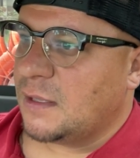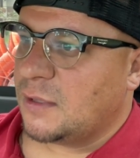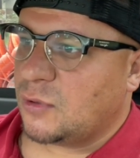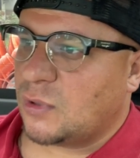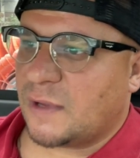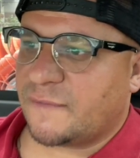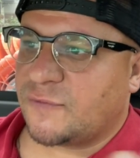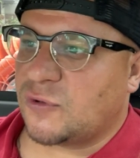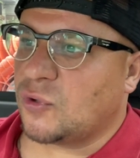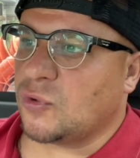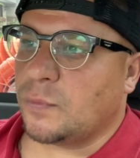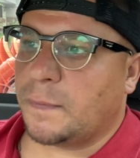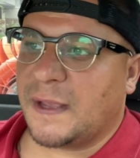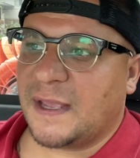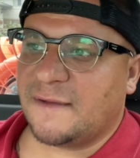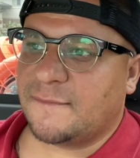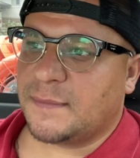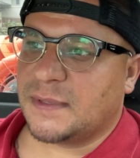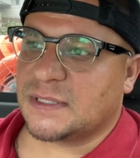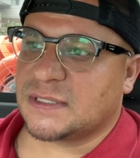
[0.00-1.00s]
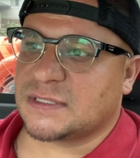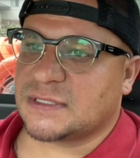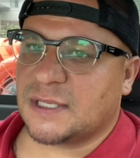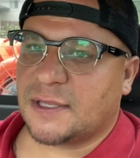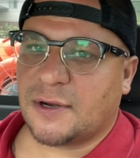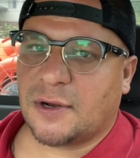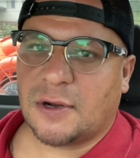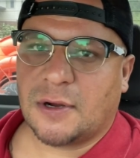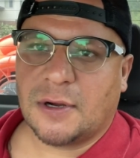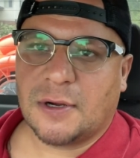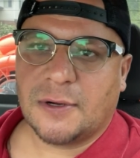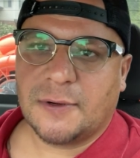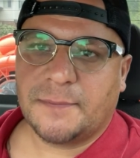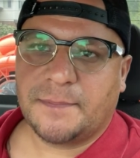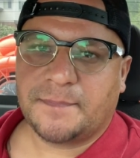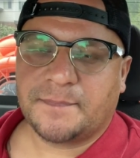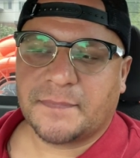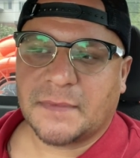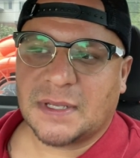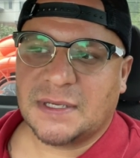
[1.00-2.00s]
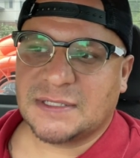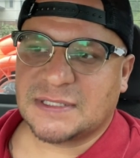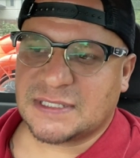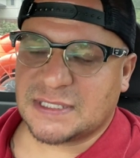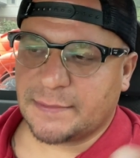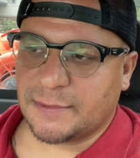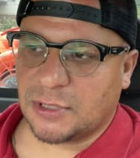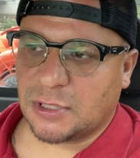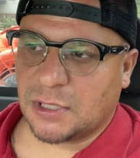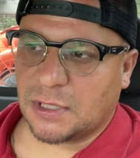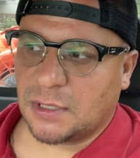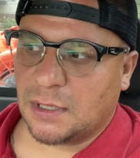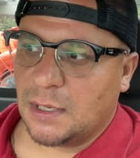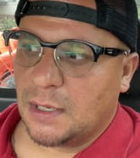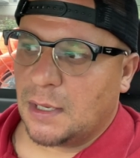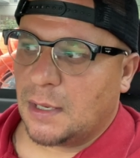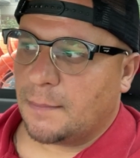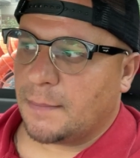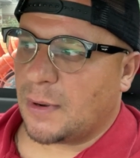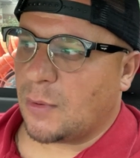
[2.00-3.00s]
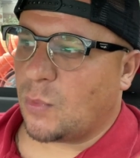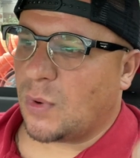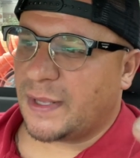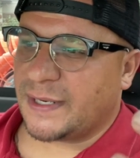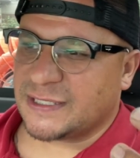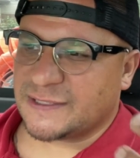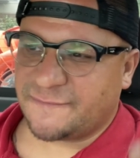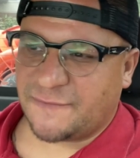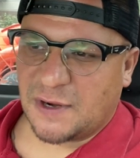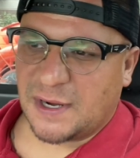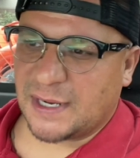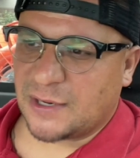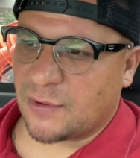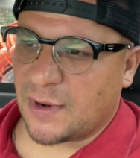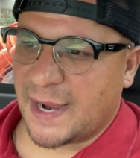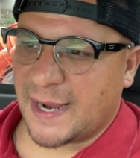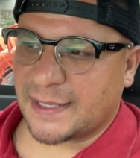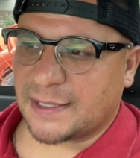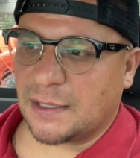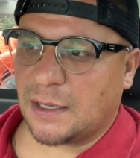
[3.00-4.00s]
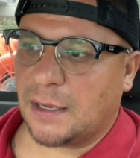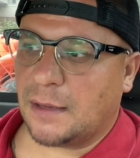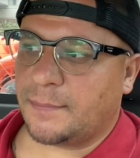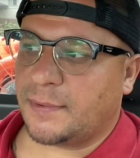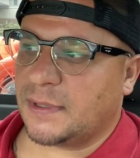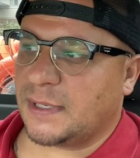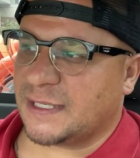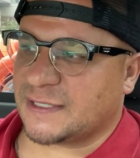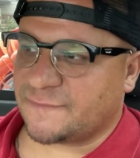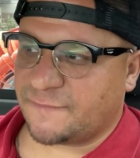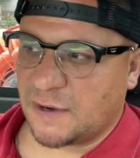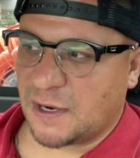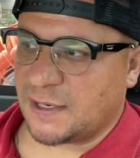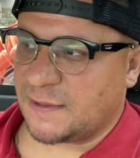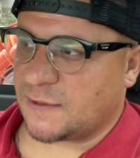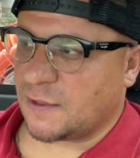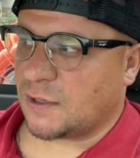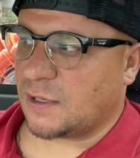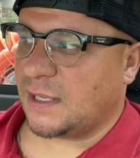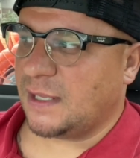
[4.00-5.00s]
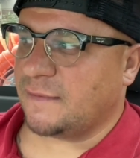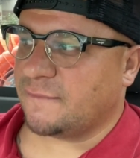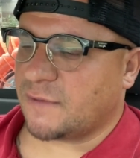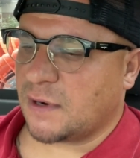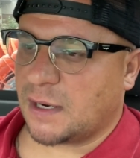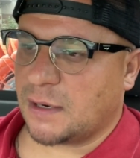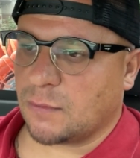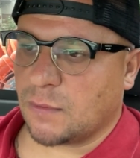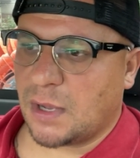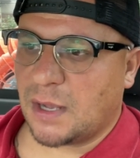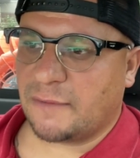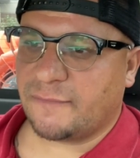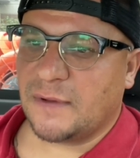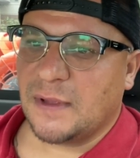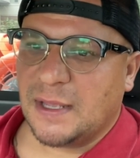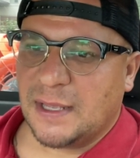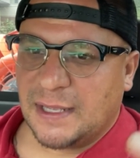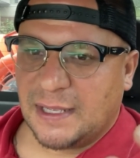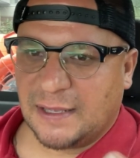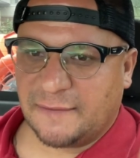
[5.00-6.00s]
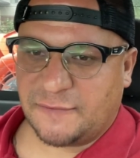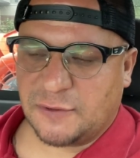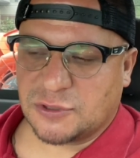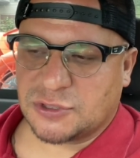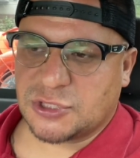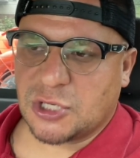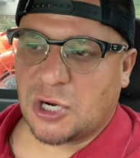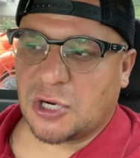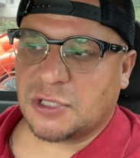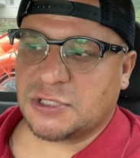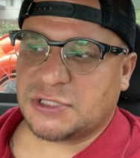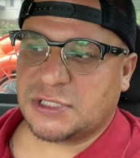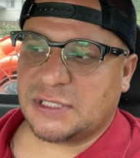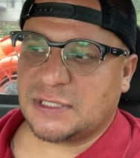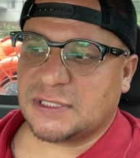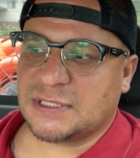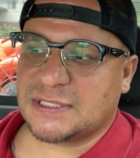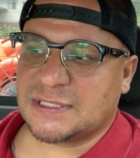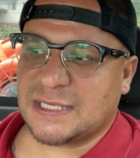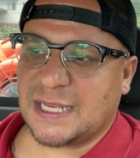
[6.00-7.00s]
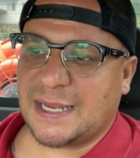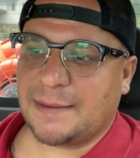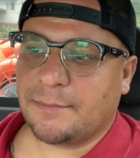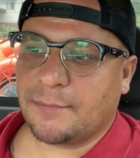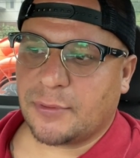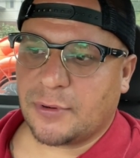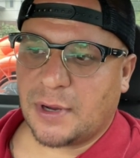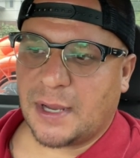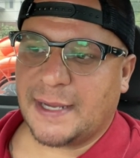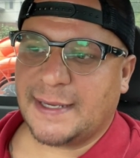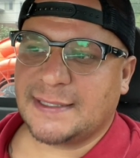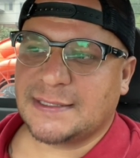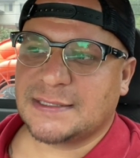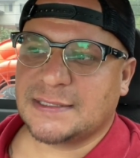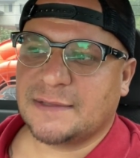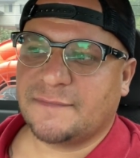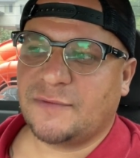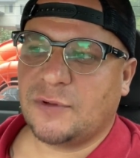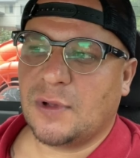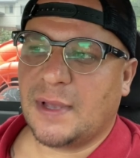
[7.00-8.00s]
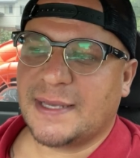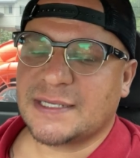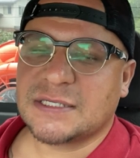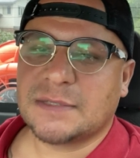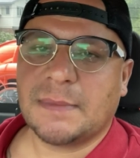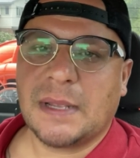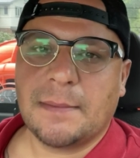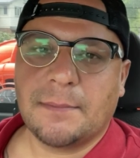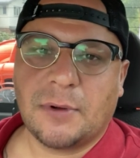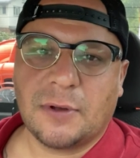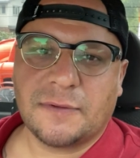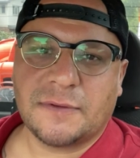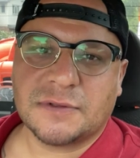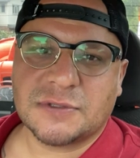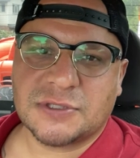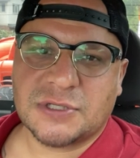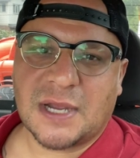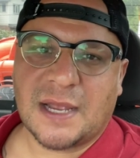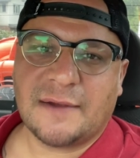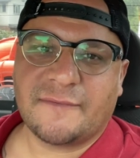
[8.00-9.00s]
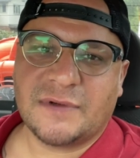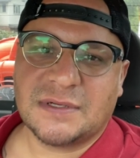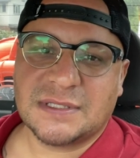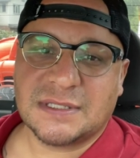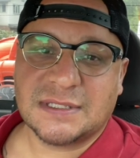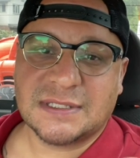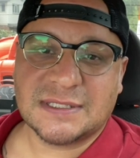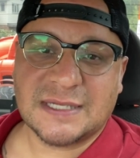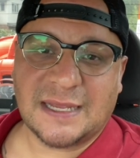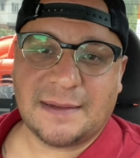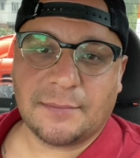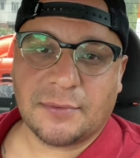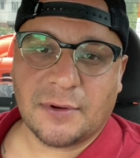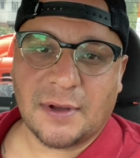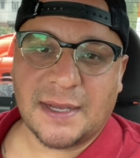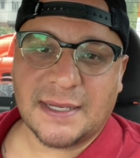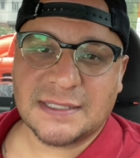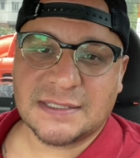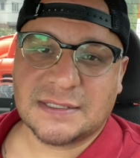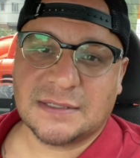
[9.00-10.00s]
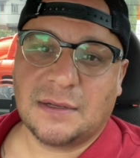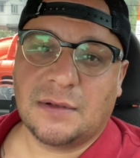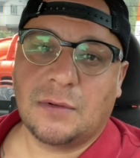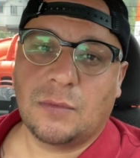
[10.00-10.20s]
you have two pavements that are similar, but one is very cracked up, it's very dirty and very rough. If you're charging the same price, if you estimate both those driveways at the same price,